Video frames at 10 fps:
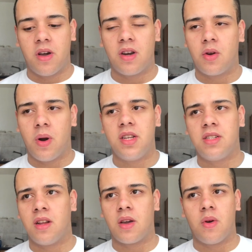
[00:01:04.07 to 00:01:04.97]
going to
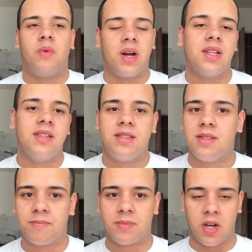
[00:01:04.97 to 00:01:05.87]
question like why
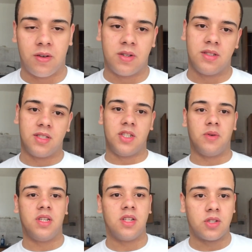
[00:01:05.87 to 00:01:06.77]
this current
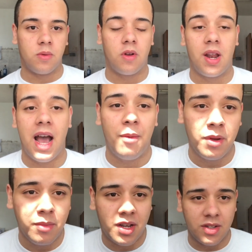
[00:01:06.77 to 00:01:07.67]
situation that's going on
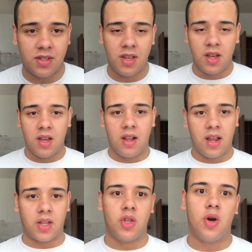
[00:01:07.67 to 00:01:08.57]
happened, because
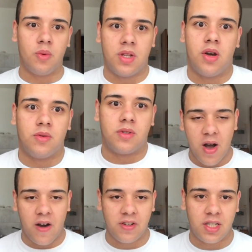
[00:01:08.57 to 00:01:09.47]
like no one knows.
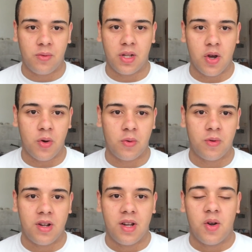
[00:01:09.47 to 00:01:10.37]
Obviously we
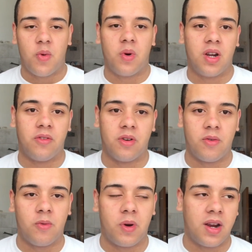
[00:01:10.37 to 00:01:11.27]
know where
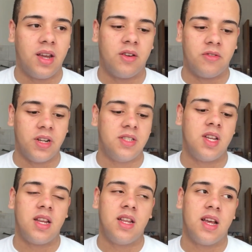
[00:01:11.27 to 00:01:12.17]
it
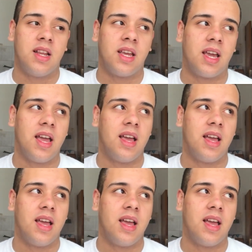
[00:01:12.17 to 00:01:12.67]
originated and like